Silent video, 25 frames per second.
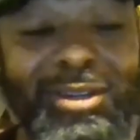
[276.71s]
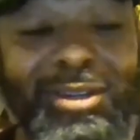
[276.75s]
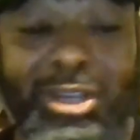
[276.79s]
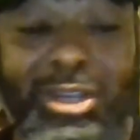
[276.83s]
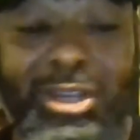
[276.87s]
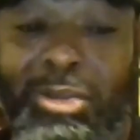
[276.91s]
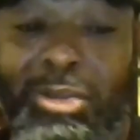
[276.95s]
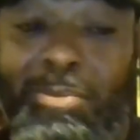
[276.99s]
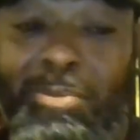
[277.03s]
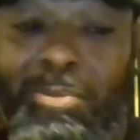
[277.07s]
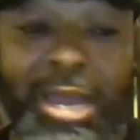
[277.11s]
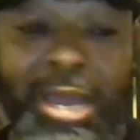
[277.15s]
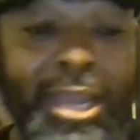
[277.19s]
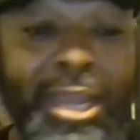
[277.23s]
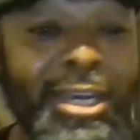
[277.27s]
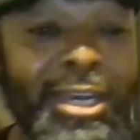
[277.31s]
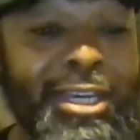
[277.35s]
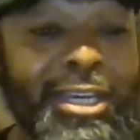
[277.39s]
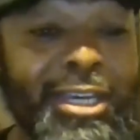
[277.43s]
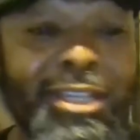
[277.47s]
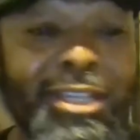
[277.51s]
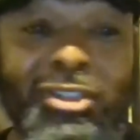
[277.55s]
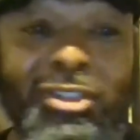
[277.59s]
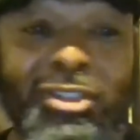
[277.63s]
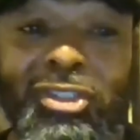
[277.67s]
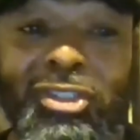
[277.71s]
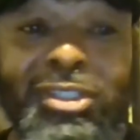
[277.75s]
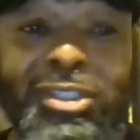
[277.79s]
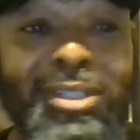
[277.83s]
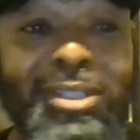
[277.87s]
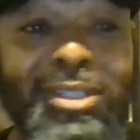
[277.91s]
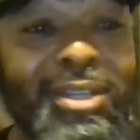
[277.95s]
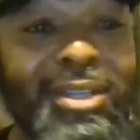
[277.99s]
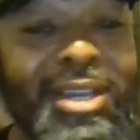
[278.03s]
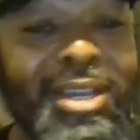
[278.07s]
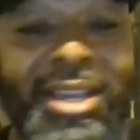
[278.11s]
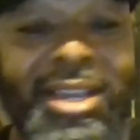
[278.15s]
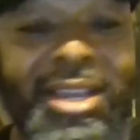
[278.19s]
And it just
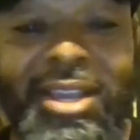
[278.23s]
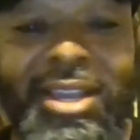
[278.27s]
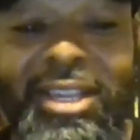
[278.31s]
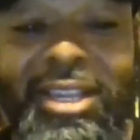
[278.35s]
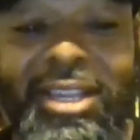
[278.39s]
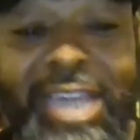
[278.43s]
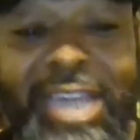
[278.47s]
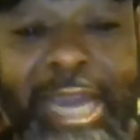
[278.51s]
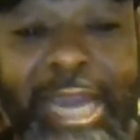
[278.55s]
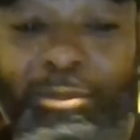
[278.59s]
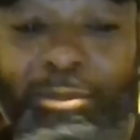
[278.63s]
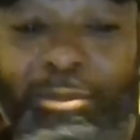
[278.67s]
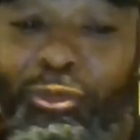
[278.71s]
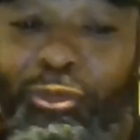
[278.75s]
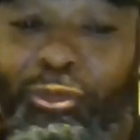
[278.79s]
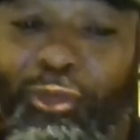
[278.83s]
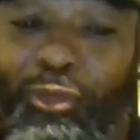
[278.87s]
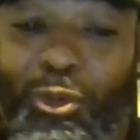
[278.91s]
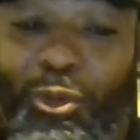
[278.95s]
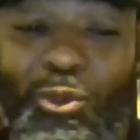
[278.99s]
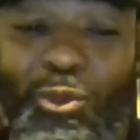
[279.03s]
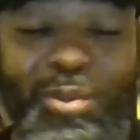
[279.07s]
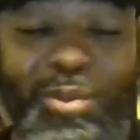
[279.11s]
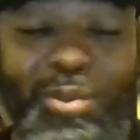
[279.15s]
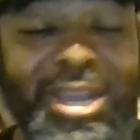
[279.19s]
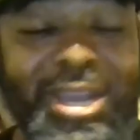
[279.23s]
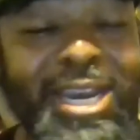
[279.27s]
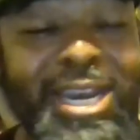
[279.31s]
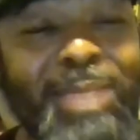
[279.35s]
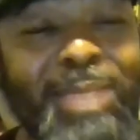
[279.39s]
came afloat, man.